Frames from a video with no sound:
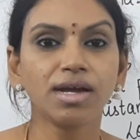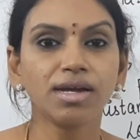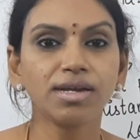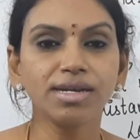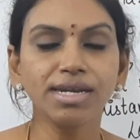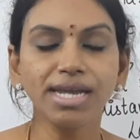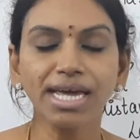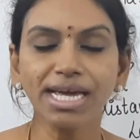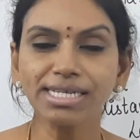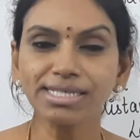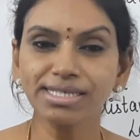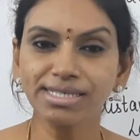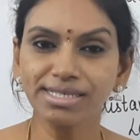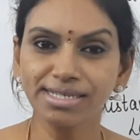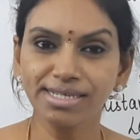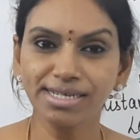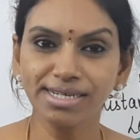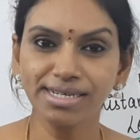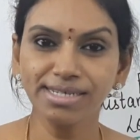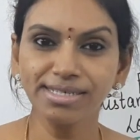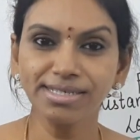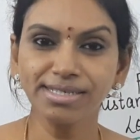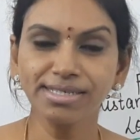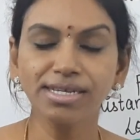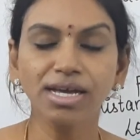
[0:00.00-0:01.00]
Next
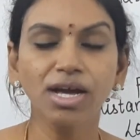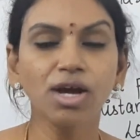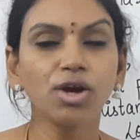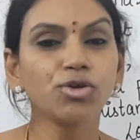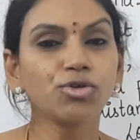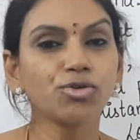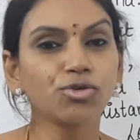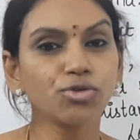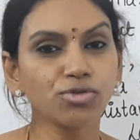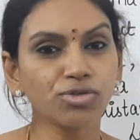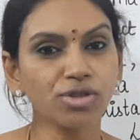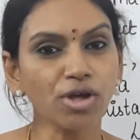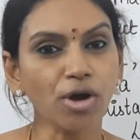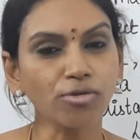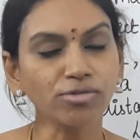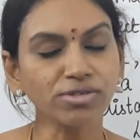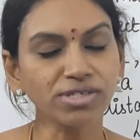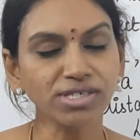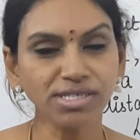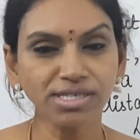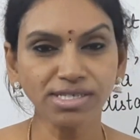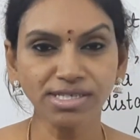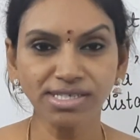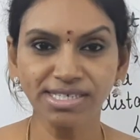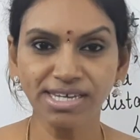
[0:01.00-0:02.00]
is
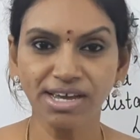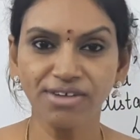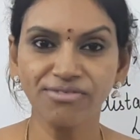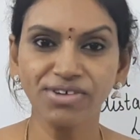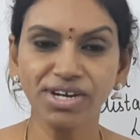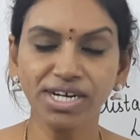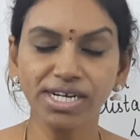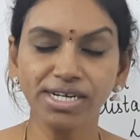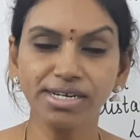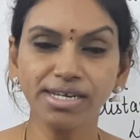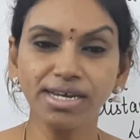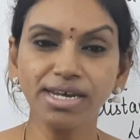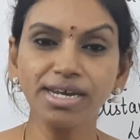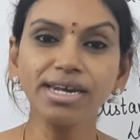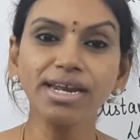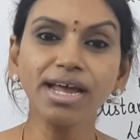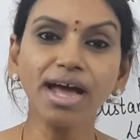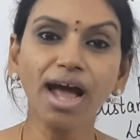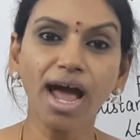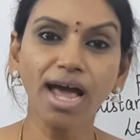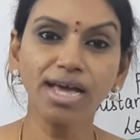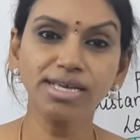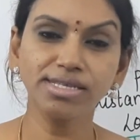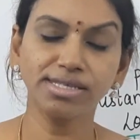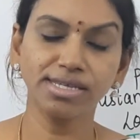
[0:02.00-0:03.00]
2017
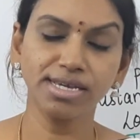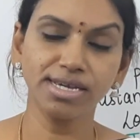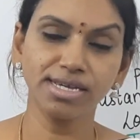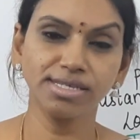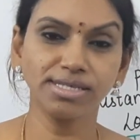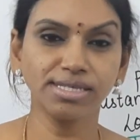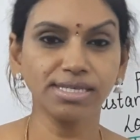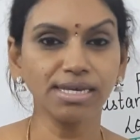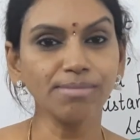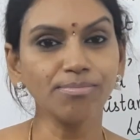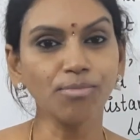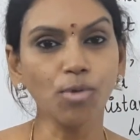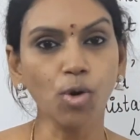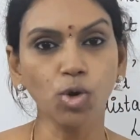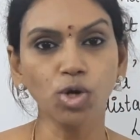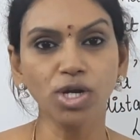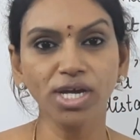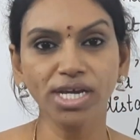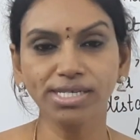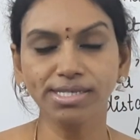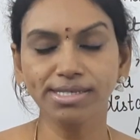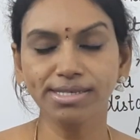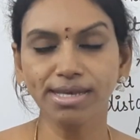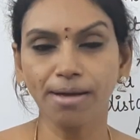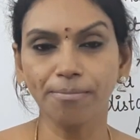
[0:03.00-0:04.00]
ICSE board
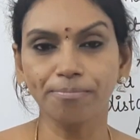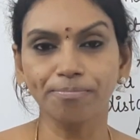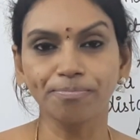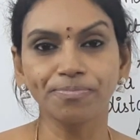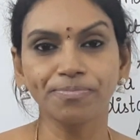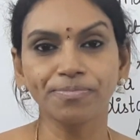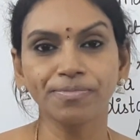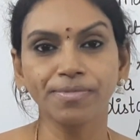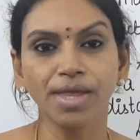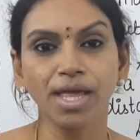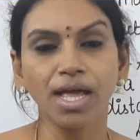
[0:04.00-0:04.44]
exam.